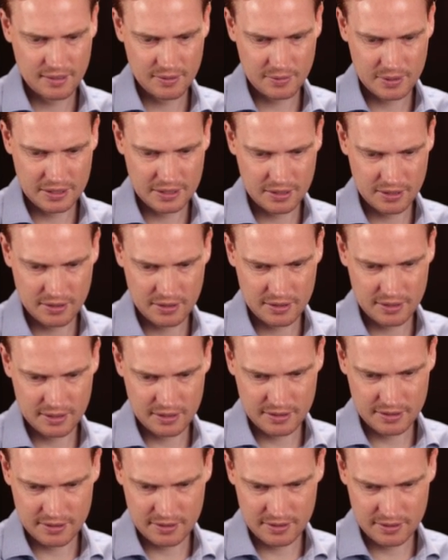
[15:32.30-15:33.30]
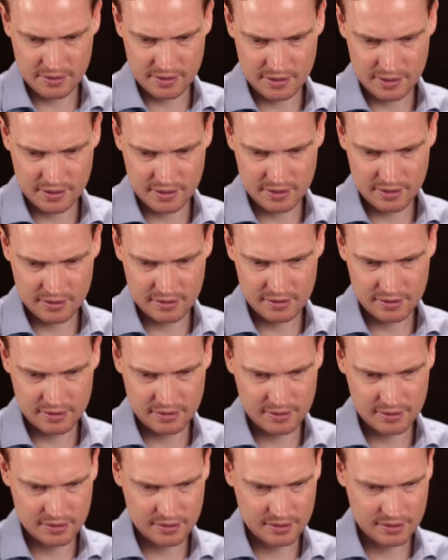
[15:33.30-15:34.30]
We don't need to do it.
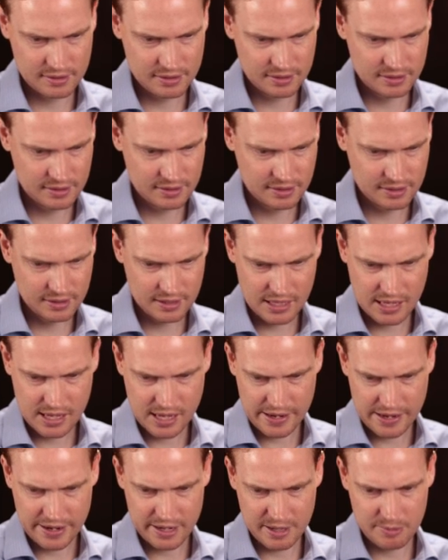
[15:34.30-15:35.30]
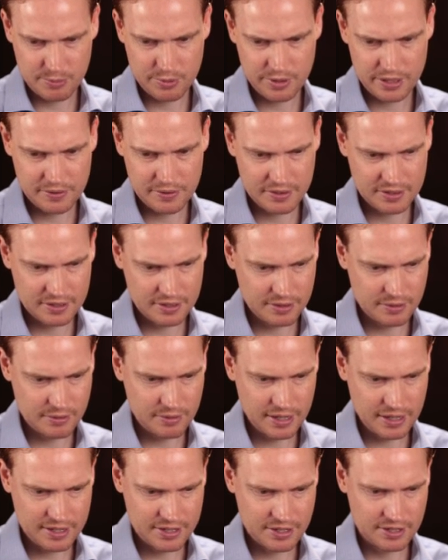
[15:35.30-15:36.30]
In a previous
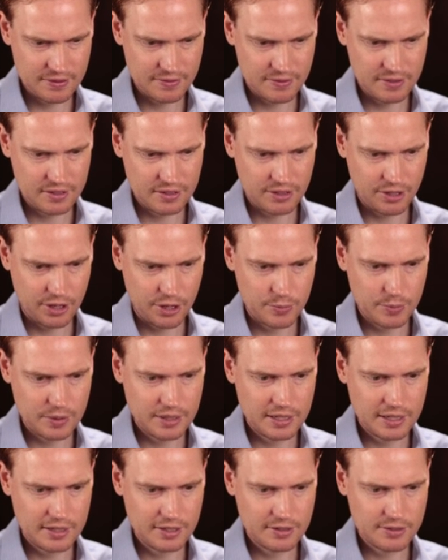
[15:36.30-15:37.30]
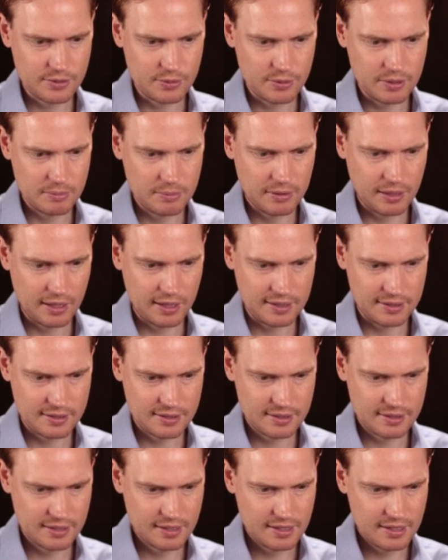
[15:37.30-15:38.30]
iteration of the code, we needed to
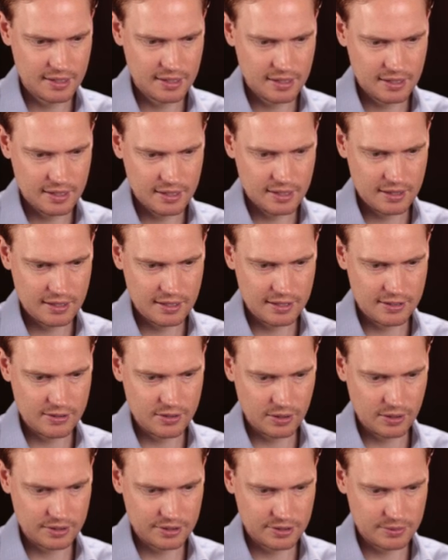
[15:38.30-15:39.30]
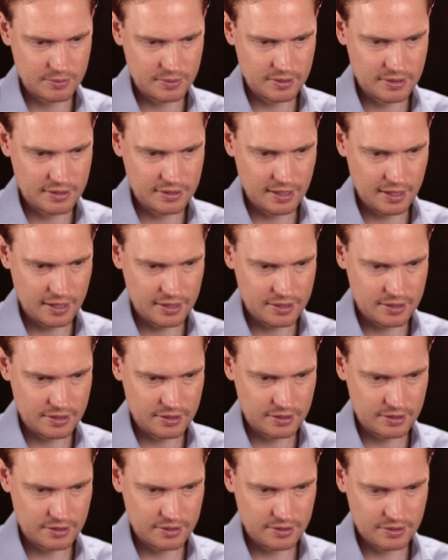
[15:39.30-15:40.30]
replace the dots with
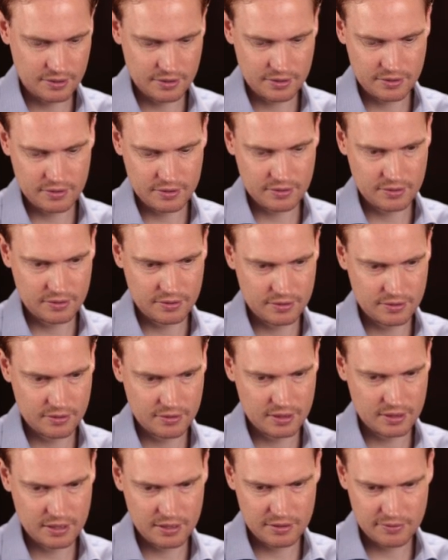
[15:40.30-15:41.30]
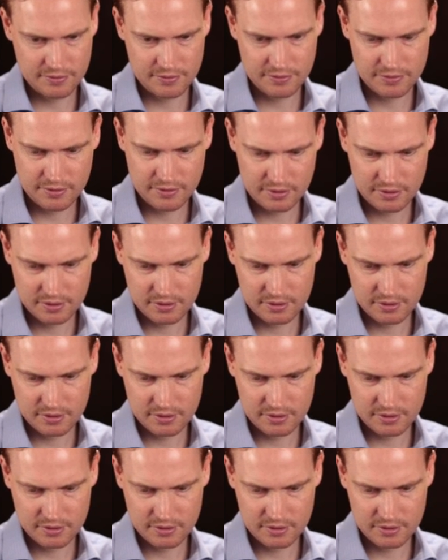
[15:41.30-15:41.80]
dashes. So Control F,